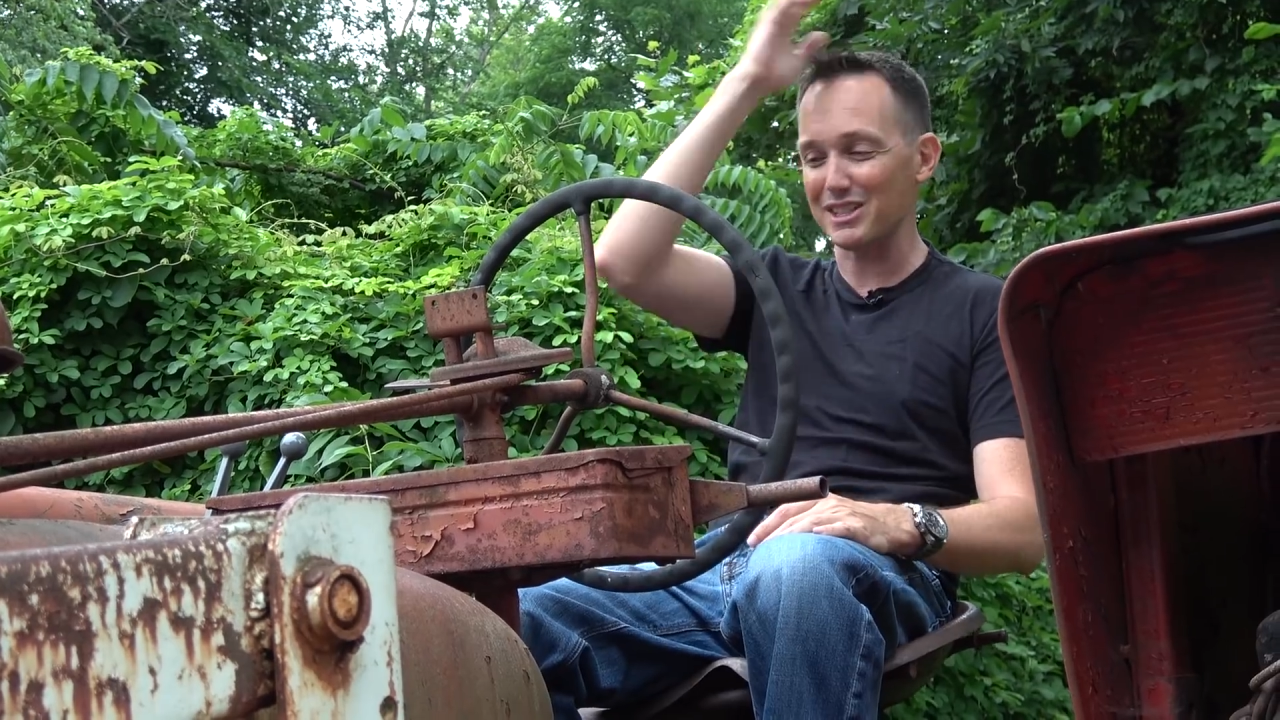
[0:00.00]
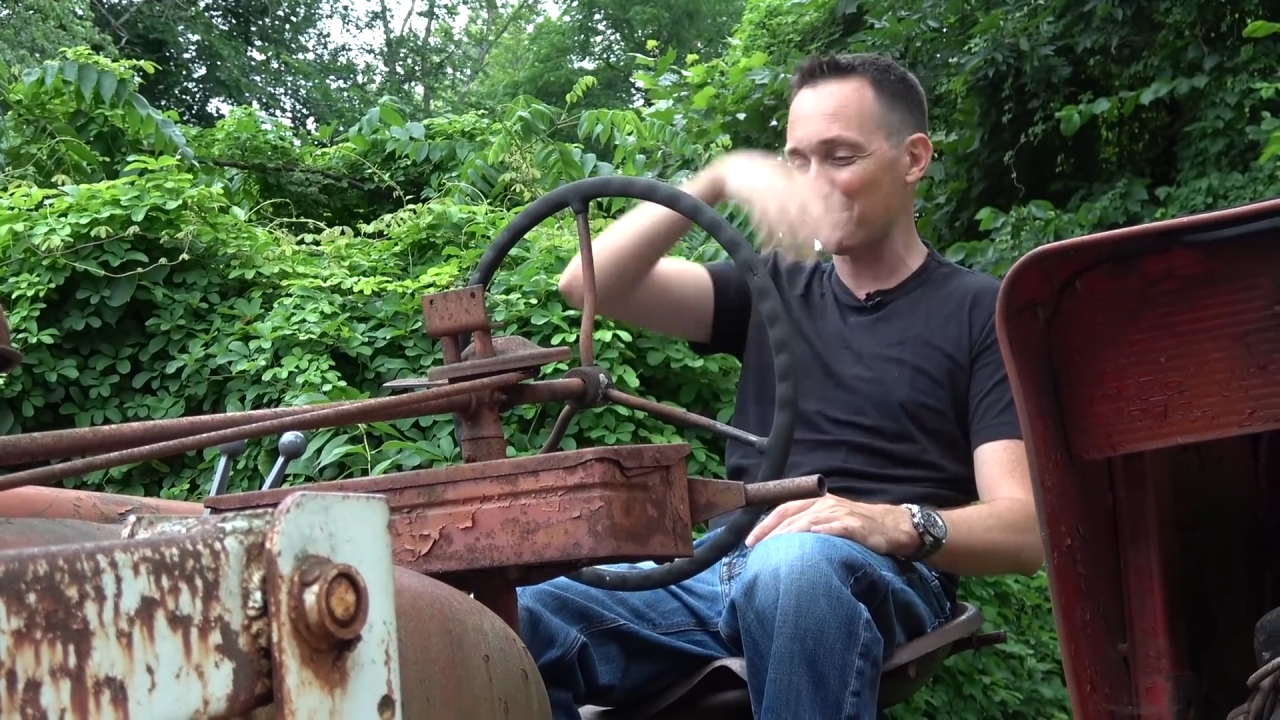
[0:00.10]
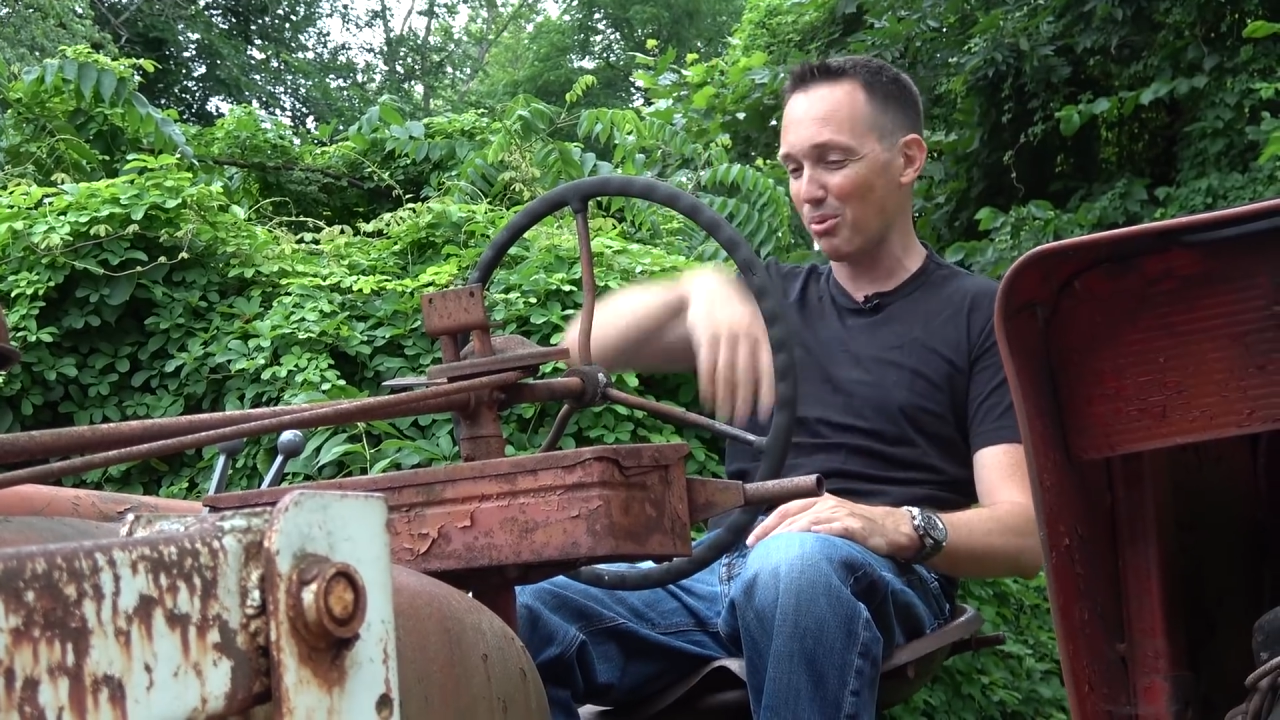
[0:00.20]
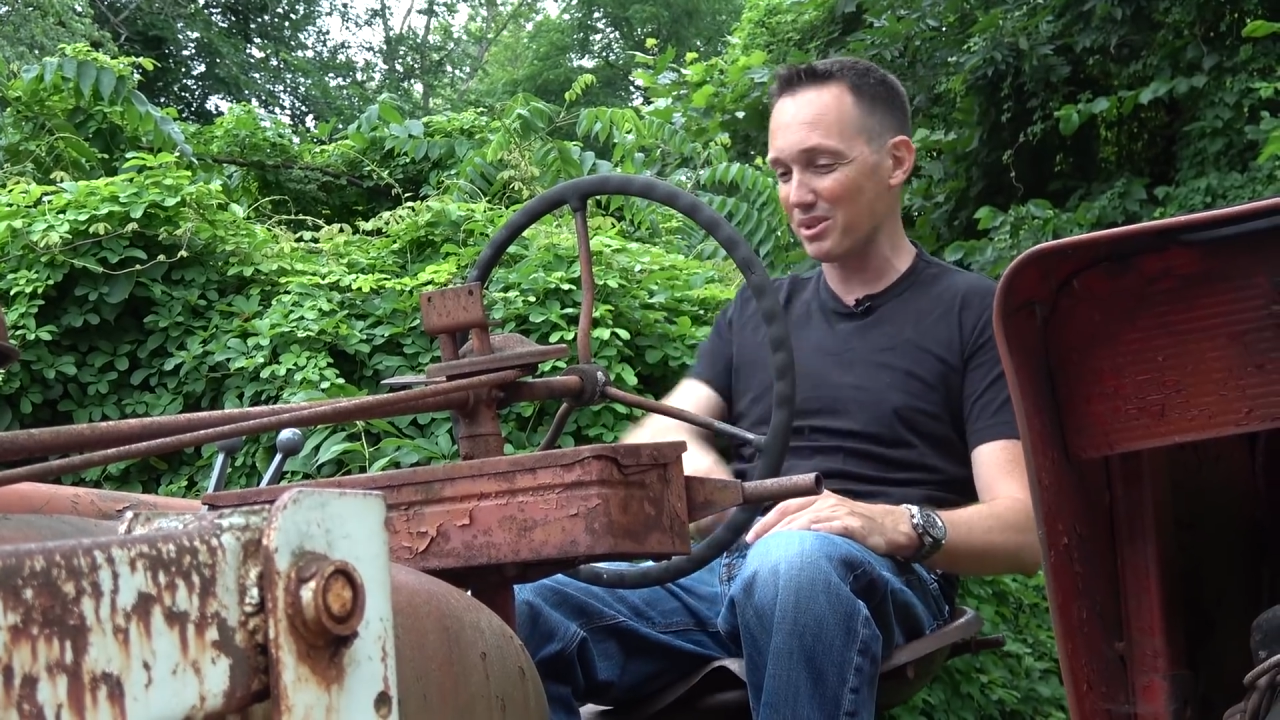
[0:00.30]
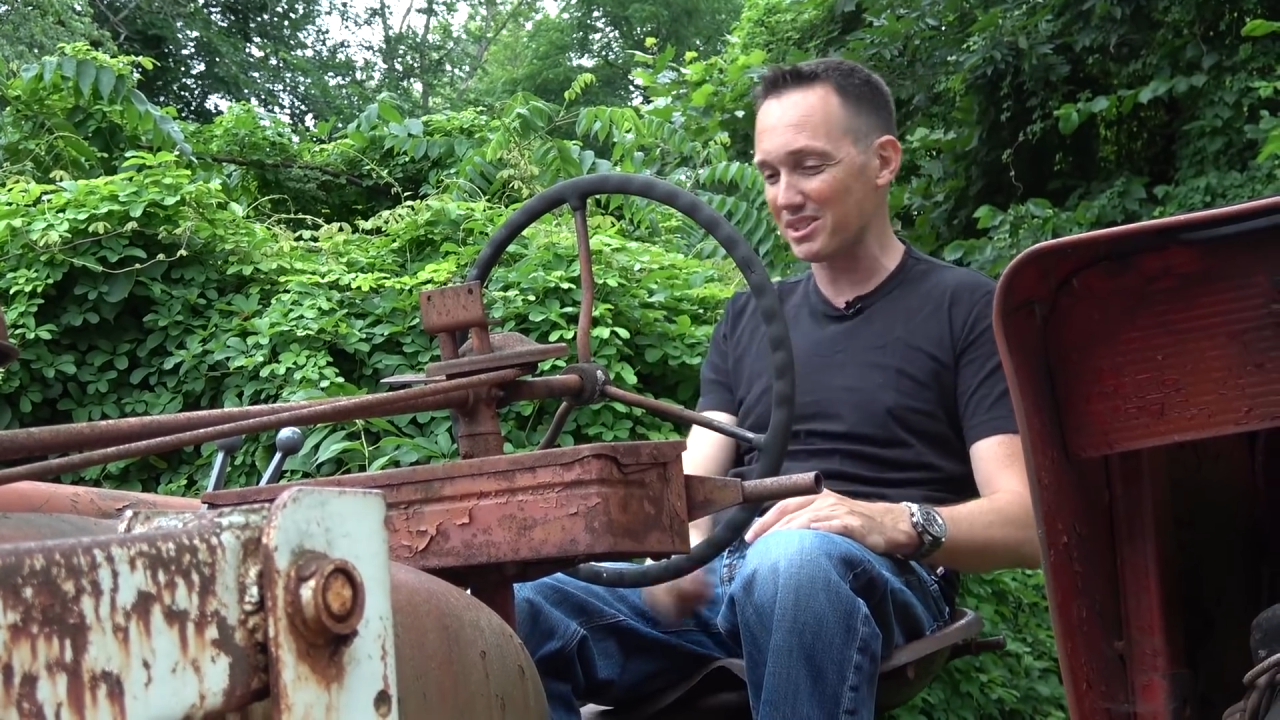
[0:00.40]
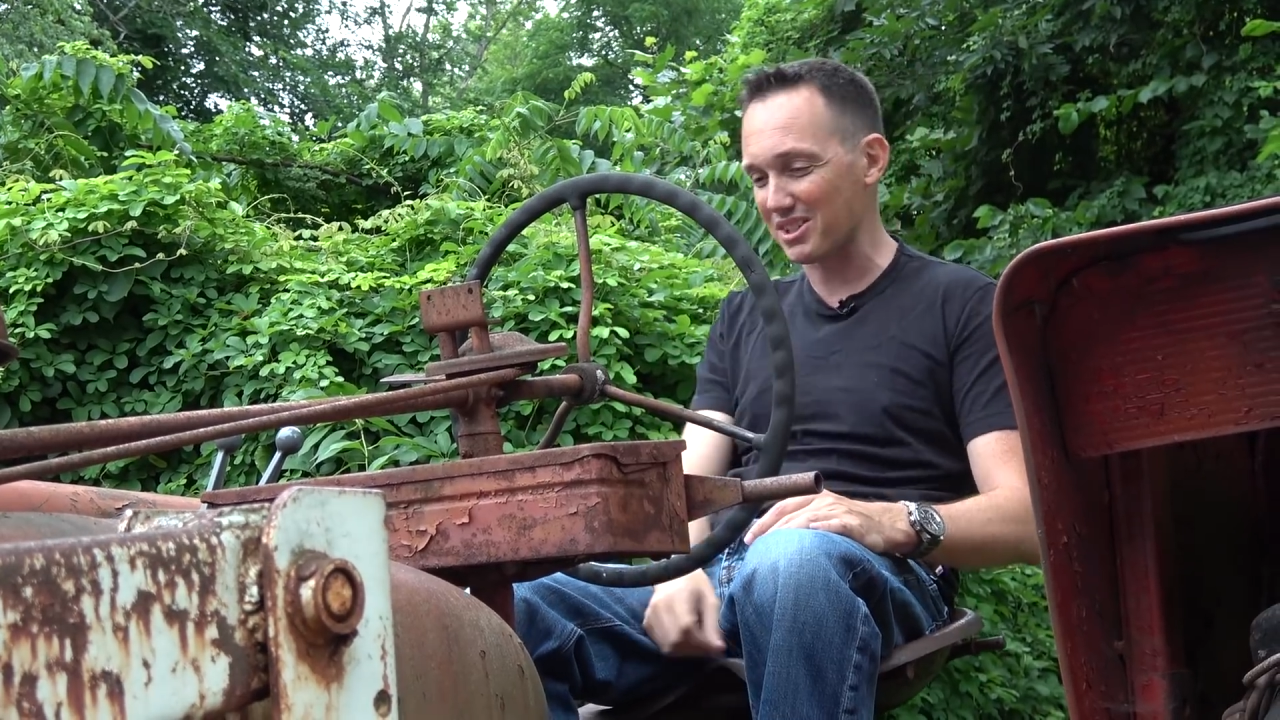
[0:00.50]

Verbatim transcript: a sports